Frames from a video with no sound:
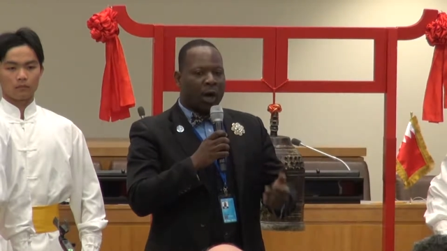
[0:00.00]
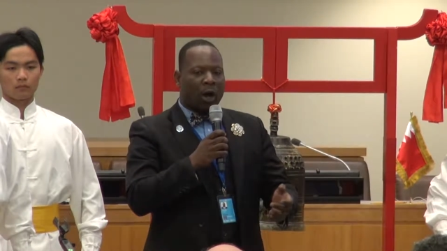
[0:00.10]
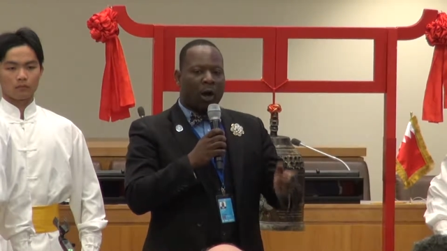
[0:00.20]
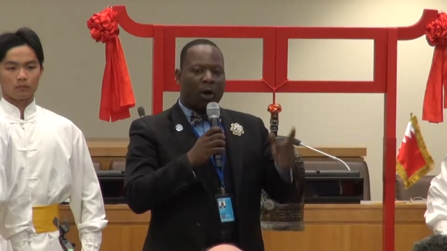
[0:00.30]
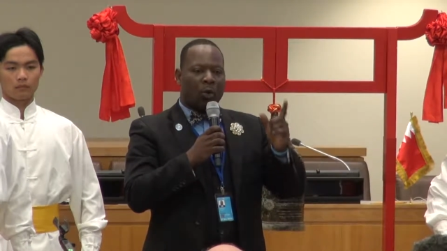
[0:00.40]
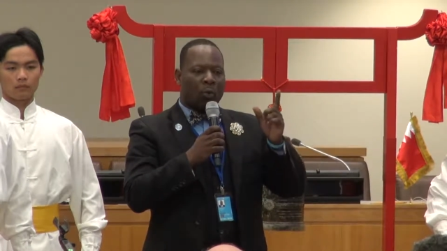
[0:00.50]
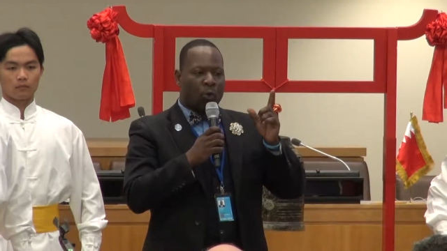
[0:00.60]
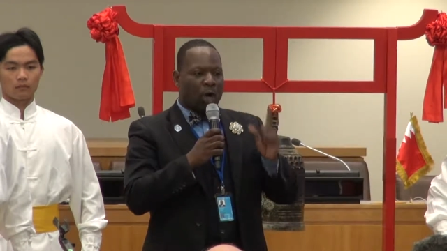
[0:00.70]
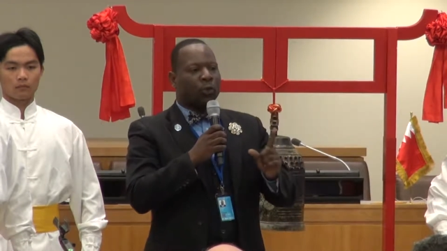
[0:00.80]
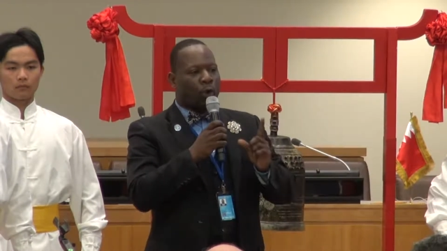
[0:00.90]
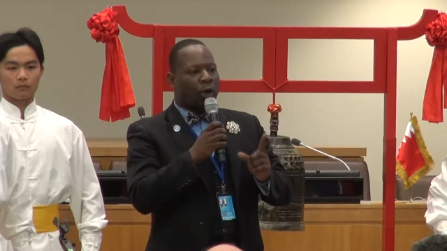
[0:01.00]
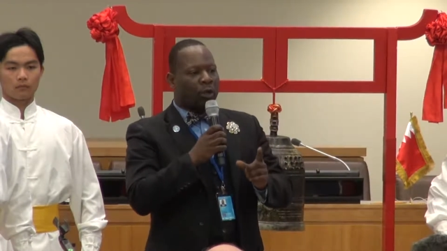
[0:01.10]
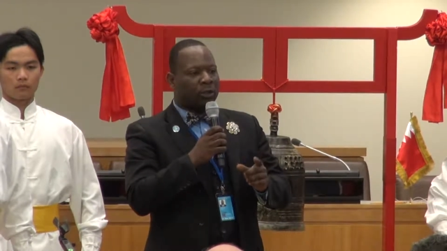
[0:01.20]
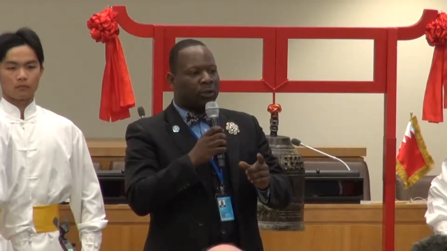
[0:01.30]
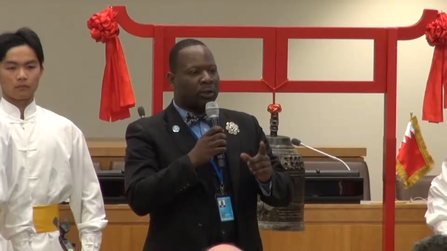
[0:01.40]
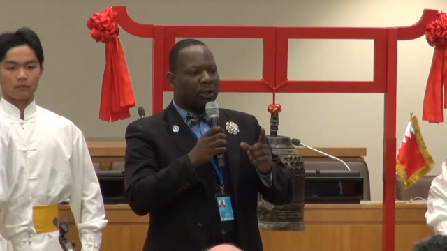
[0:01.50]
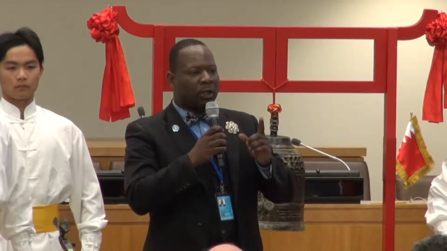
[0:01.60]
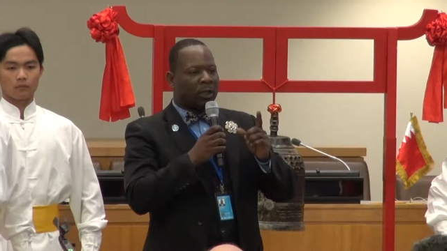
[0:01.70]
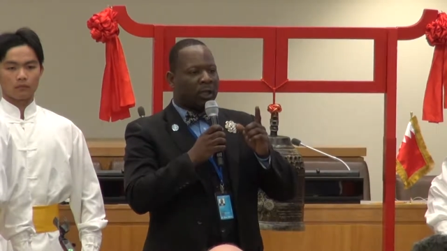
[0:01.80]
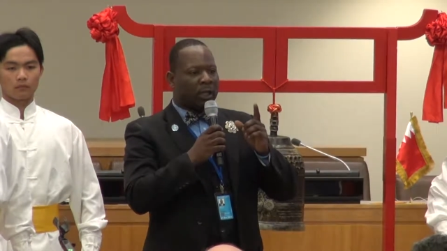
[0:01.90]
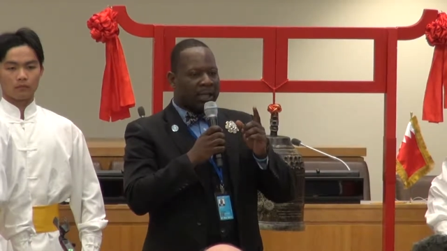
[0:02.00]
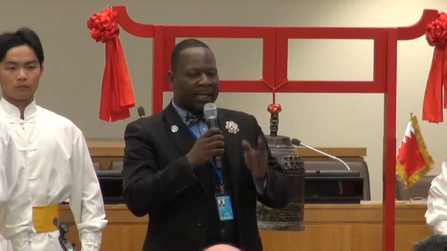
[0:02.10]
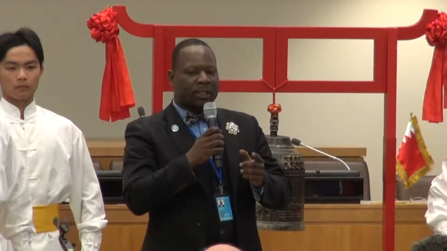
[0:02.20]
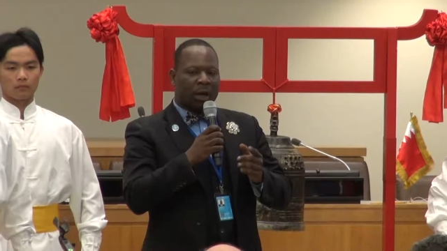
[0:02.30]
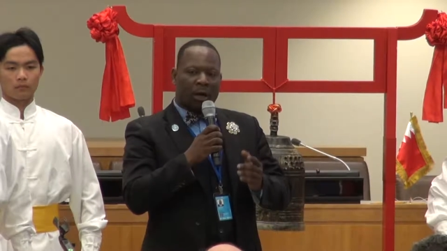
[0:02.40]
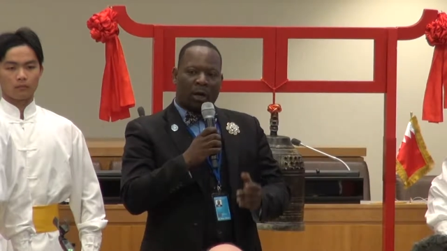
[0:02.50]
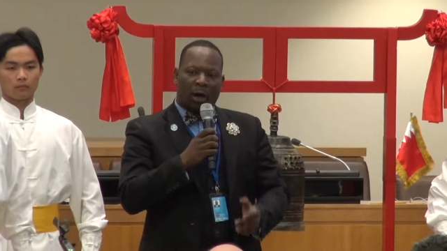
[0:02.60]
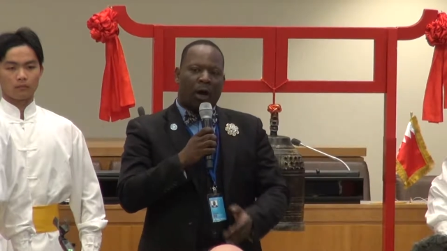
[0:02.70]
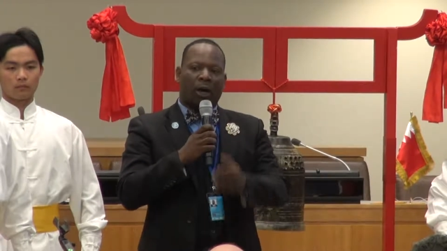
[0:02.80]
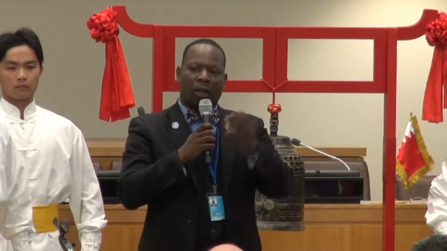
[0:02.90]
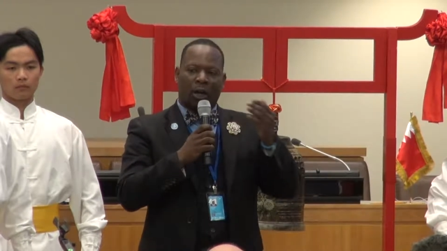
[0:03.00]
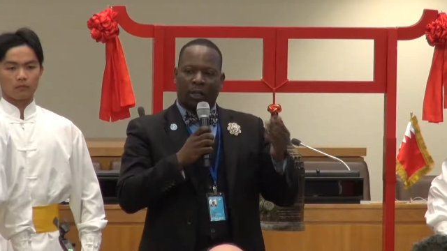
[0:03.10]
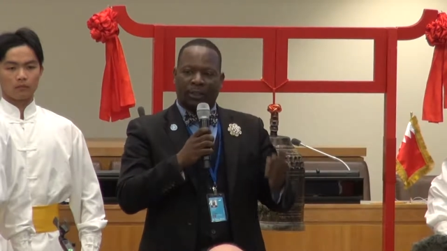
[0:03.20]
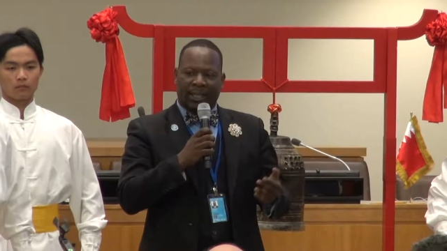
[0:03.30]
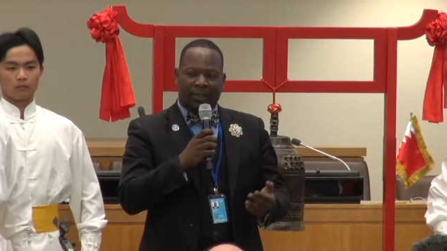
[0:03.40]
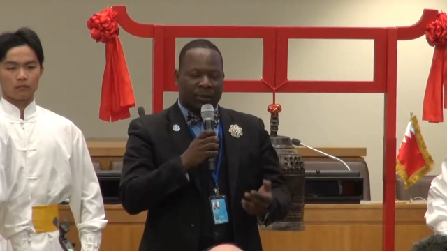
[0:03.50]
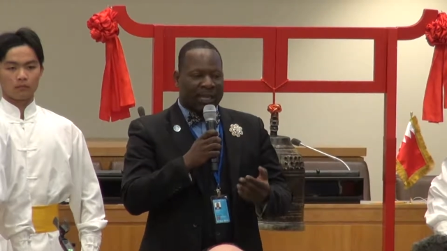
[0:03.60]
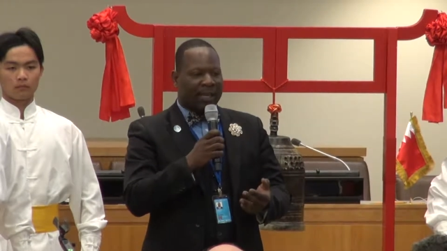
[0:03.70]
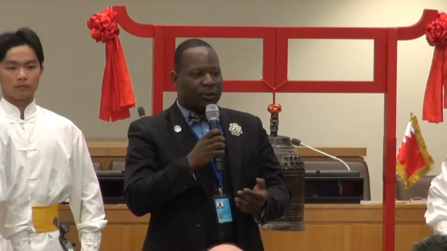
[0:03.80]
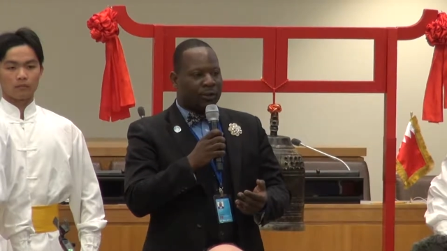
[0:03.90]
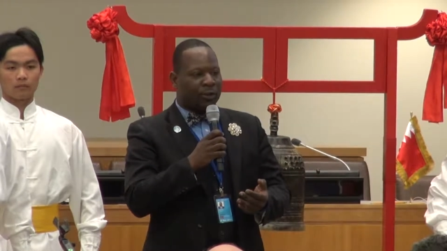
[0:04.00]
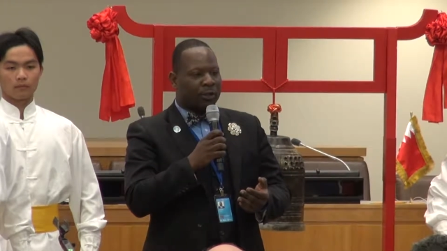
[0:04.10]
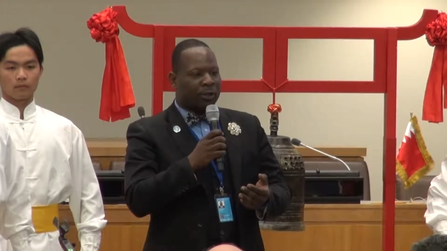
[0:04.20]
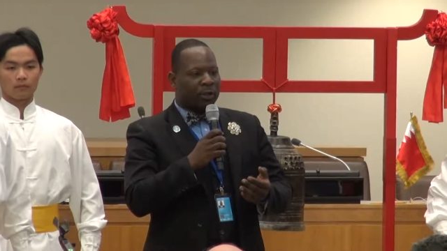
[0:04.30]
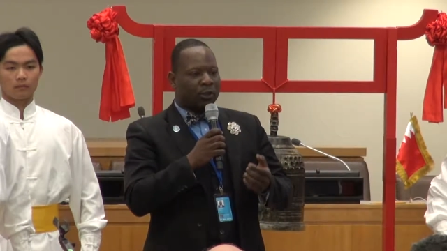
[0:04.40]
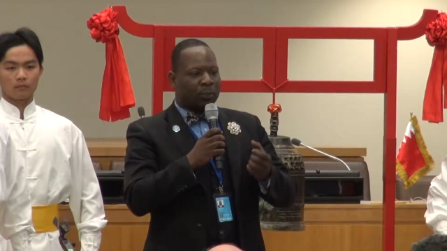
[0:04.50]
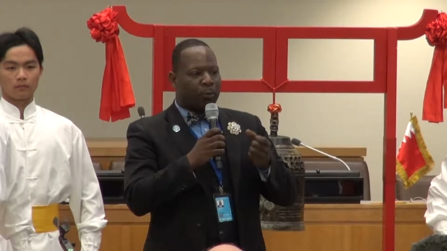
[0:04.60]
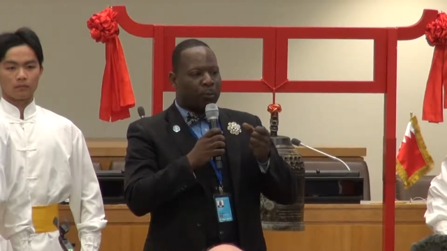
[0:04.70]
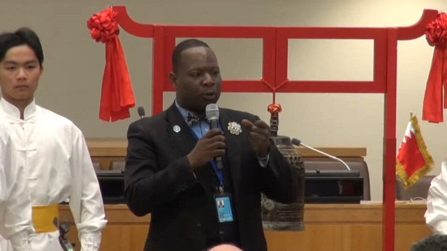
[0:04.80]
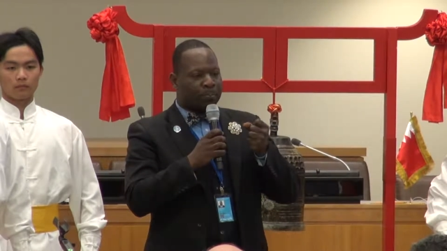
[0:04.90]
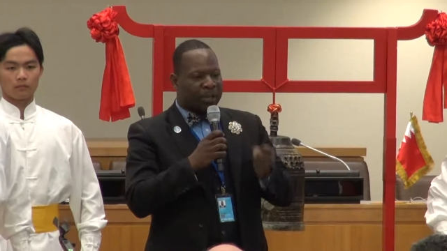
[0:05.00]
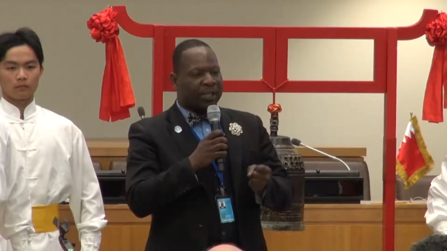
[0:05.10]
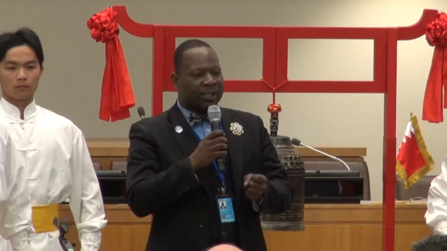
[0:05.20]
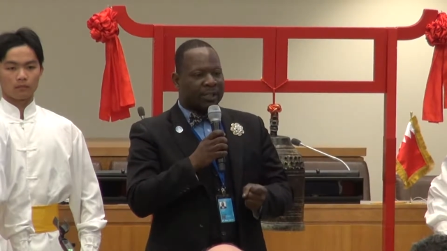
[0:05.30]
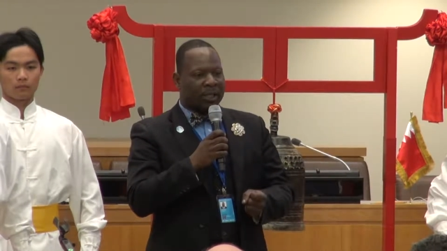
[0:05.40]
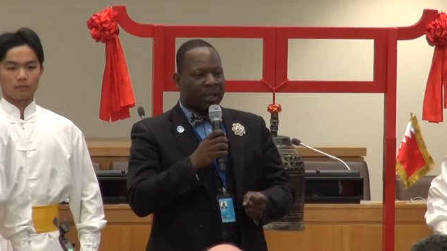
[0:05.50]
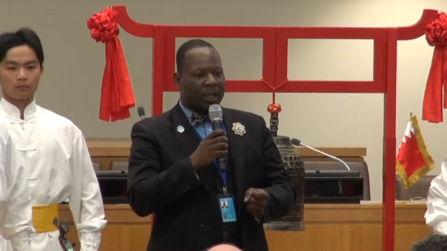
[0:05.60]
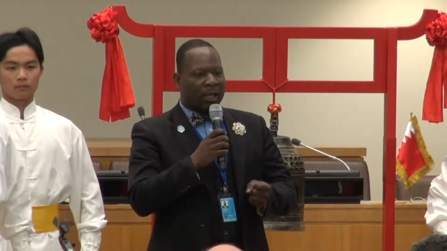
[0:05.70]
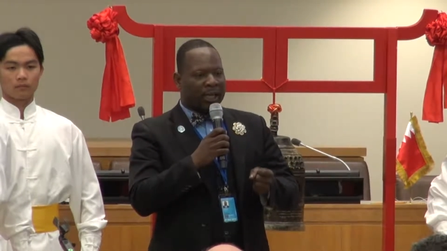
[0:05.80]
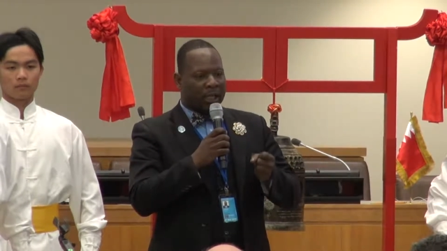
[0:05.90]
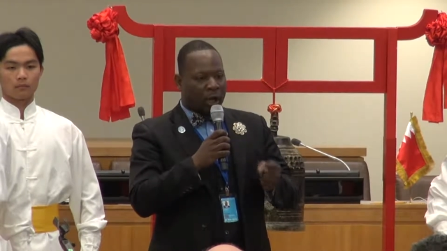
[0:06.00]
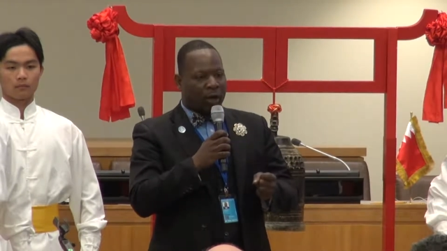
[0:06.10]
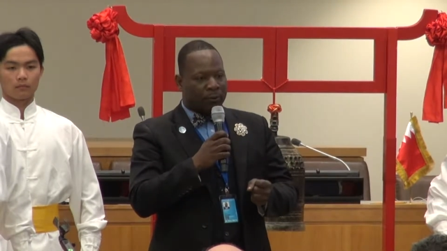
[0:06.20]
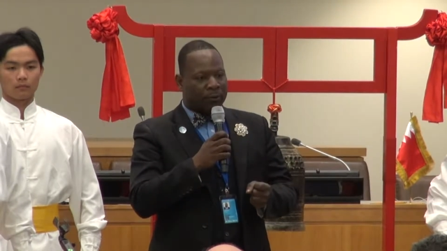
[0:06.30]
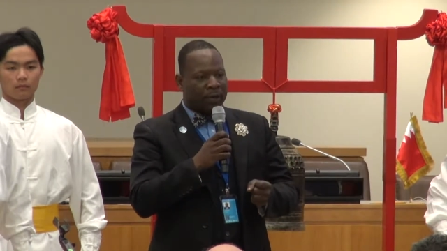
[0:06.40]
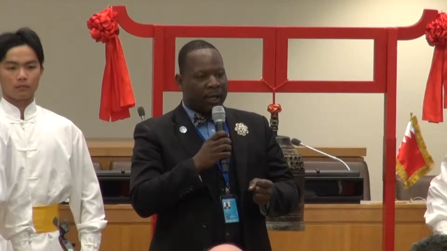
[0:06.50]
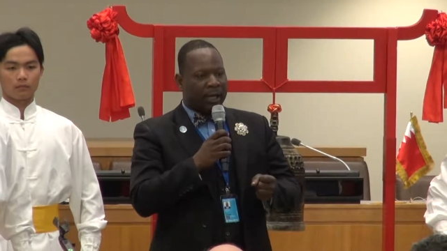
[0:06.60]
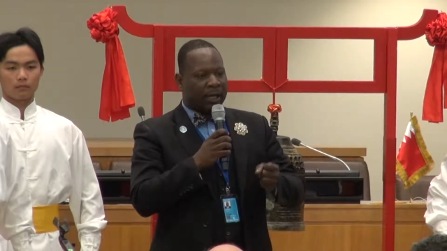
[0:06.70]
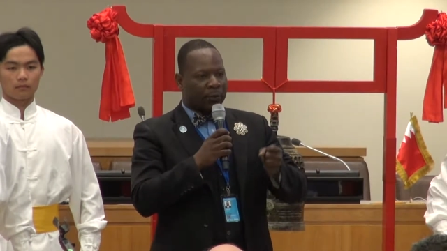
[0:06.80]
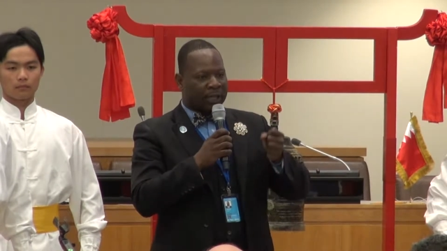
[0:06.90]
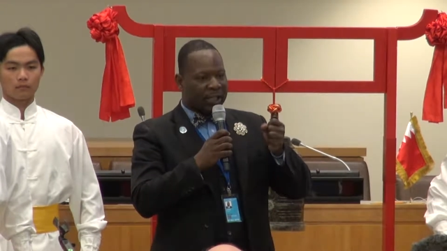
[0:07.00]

Speaker 1: We are one world. Let's all us get together to promote peace and love,